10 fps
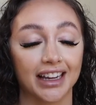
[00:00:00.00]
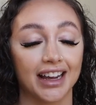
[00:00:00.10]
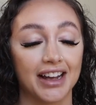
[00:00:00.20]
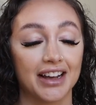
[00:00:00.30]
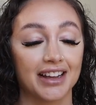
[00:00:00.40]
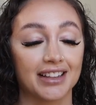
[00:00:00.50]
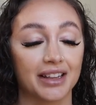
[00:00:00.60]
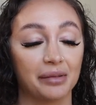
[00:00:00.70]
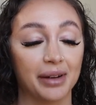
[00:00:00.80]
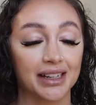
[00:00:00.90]
Like,
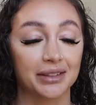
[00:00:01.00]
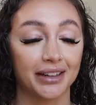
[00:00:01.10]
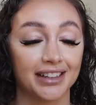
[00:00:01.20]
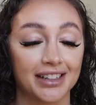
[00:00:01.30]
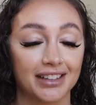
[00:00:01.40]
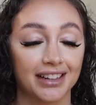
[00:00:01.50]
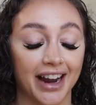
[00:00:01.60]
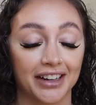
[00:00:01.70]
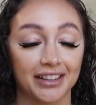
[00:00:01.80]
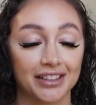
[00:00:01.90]
the best way to
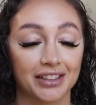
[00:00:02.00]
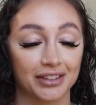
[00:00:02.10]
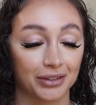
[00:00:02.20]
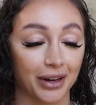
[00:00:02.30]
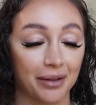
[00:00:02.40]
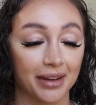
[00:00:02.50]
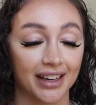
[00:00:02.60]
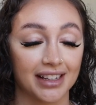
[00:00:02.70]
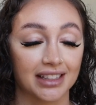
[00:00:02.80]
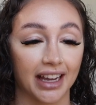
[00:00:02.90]
I could describe
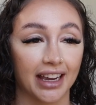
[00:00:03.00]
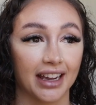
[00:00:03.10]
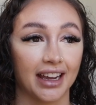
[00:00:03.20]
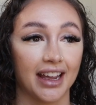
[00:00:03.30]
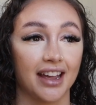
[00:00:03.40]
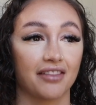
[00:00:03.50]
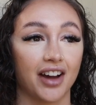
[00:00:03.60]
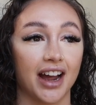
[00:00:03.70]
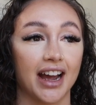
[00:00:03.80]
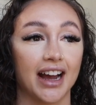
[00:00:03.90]
it is like if
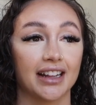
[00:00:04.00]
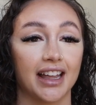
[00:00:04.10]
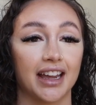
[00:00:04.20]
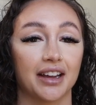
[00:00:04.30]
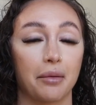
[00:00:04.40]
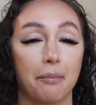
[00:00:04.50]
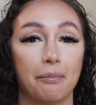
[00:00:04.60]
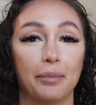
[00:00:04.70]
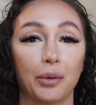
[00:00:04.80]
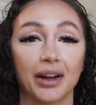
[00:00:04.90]
I had like
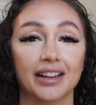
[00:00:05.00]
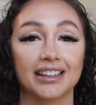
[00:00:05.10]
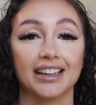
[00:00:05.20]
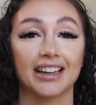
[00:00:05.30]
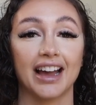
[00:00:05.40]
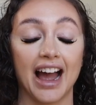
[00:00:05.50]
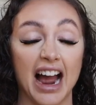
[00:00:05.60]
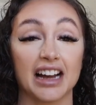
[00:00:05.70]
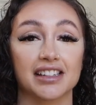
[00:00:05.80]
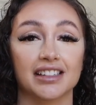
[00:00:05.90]
boiling
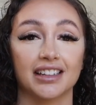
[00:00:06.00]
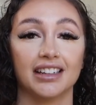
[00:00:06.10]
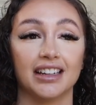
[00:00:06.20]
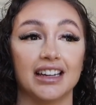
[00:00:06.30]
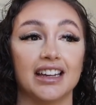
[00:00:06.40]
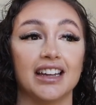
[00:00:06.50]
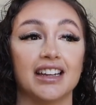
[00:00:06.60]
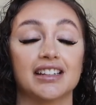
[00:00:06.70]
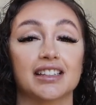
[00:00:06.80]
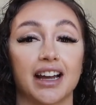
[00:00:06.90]
acid
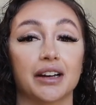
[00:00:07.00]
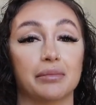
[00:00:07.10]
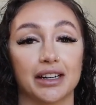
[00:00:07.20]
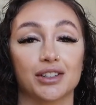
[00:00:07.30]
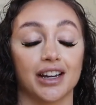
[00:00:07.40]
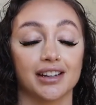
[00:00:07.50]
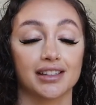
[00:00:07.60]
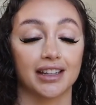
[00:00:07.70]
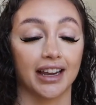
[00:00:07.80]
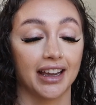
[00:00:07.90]
inside my
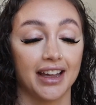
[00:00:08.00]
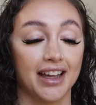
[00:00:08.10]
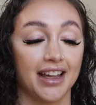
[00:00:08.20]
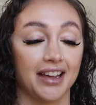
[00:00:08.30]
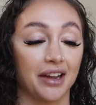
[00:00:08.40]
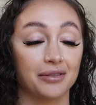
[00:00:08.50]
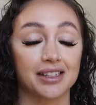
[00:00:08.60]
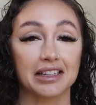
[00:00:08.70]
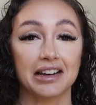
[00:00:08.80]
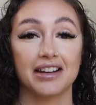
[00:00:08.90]
chest. Like, it
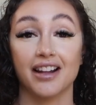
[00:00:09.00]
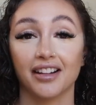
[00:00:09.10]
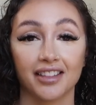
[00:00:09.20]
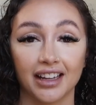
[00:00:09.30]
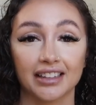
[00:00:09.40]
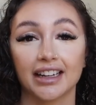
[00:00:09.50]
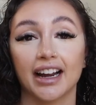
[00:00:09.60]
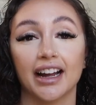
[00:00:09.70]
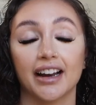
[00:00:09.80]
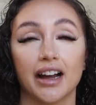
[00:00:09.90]
was nothing like I
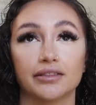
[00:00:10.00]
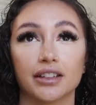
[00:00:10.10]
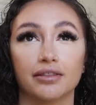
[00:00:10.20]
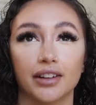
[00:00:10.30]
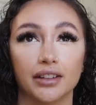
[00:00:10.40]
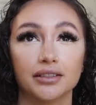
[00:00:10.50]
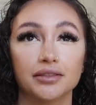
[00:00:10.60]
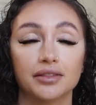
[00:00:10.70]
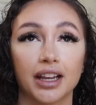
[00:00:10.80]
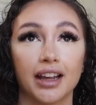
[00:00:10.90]
had ever felt.